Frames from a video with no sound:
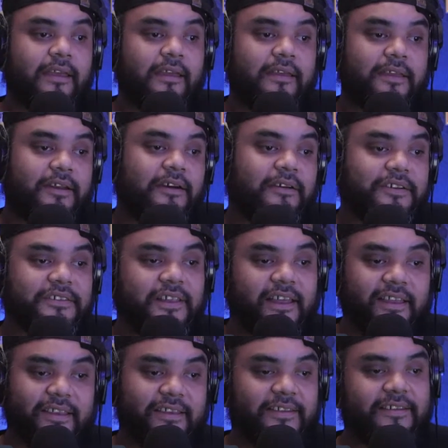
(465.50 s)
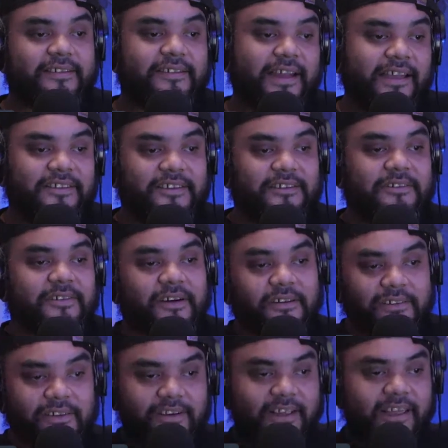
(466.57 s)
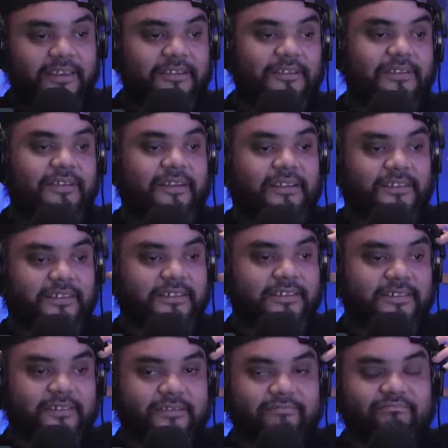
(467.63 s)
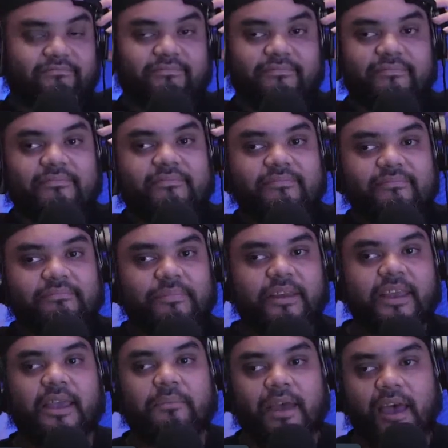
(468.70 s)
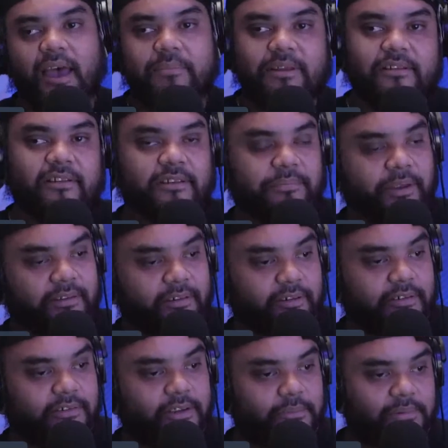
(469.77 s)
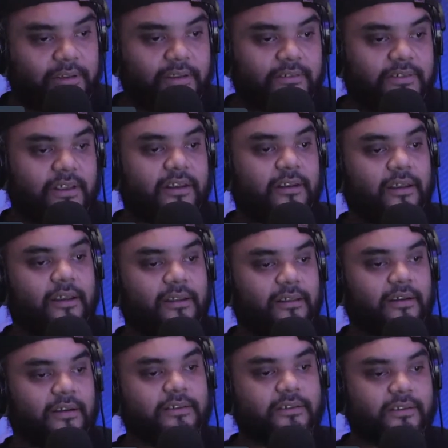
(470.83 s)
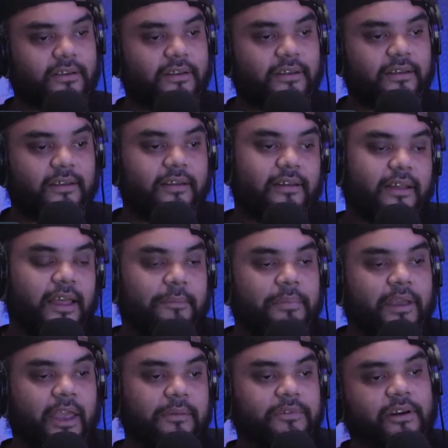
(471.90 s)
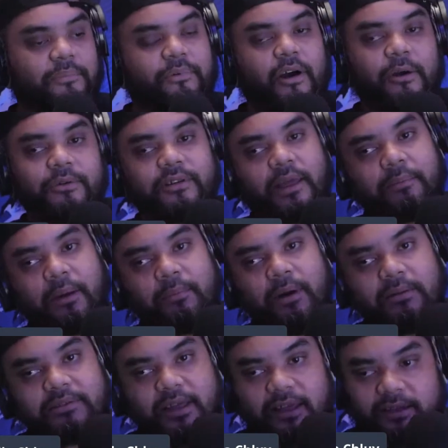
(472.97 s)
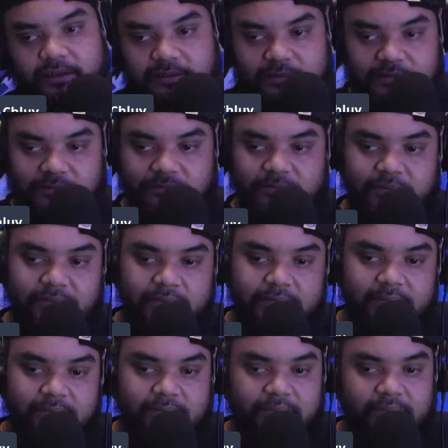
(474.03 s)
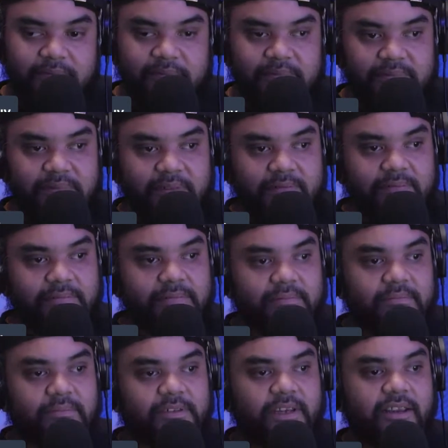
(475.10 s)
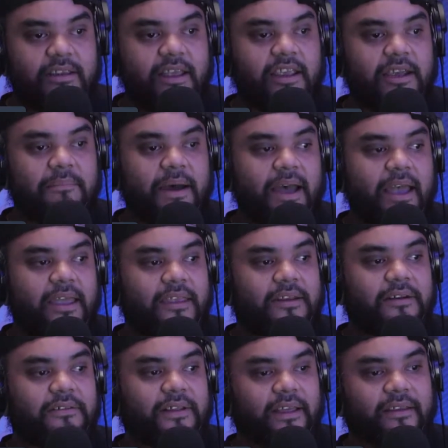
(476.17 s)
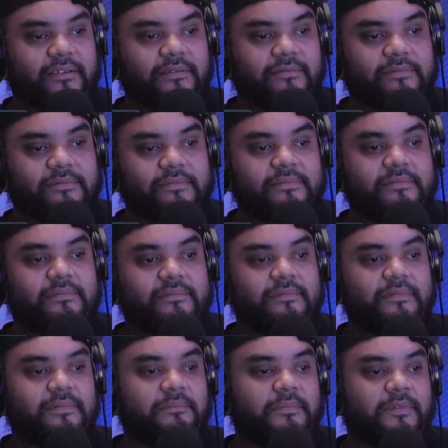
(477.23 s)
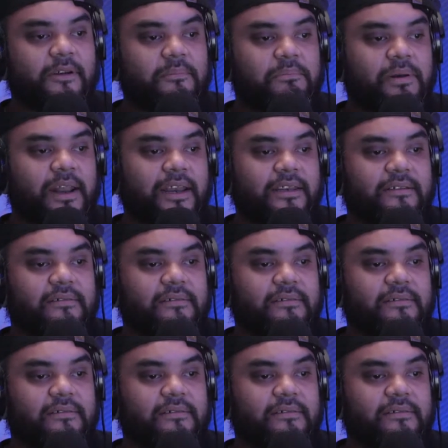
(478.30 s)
It's like as you grow older, like it just became a habit to speak to your siblings in English. It became to the point where like my mom was like, yeah, yeah, Khmer, like complete